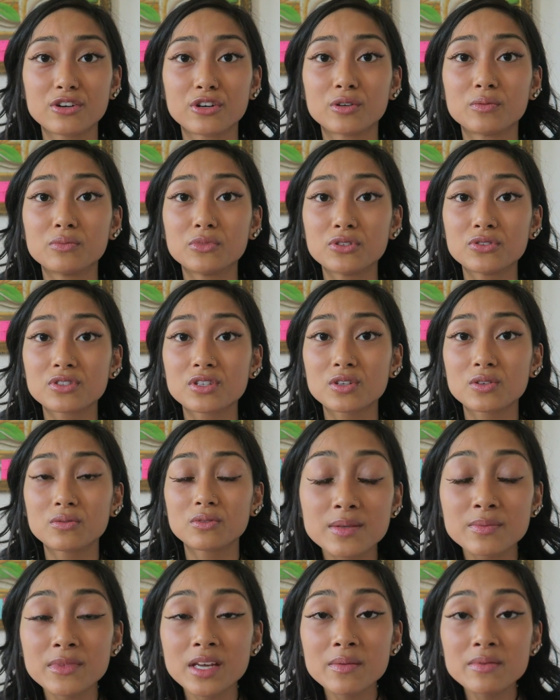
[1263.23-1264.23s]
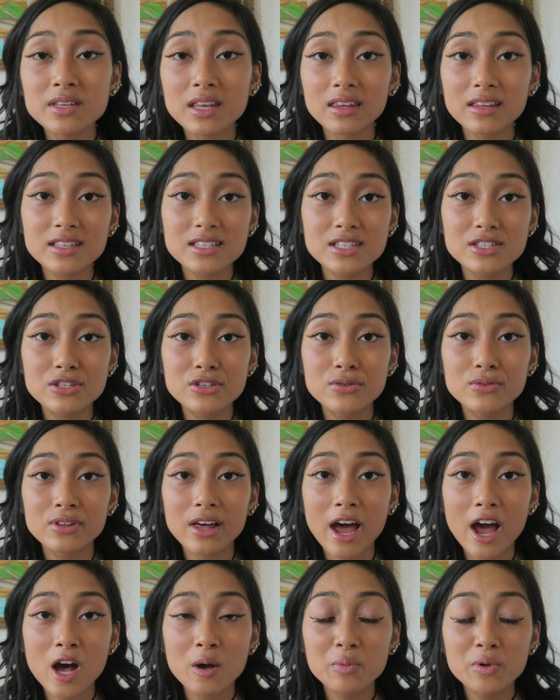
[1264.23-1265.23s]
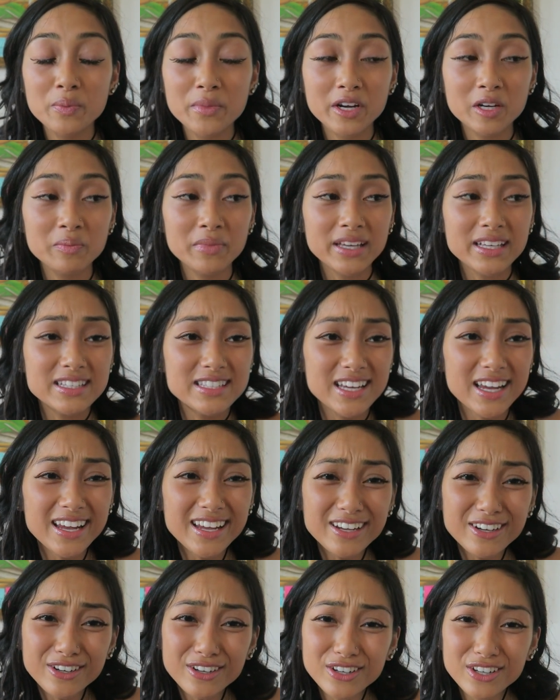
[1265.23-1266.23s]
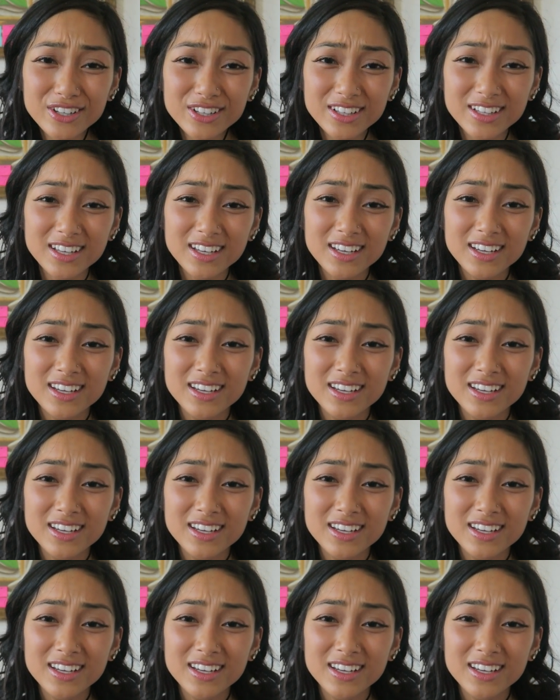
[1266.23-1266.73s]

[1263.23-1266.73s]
in her music. And sometimes I listen to the album and I'm like, dang girl,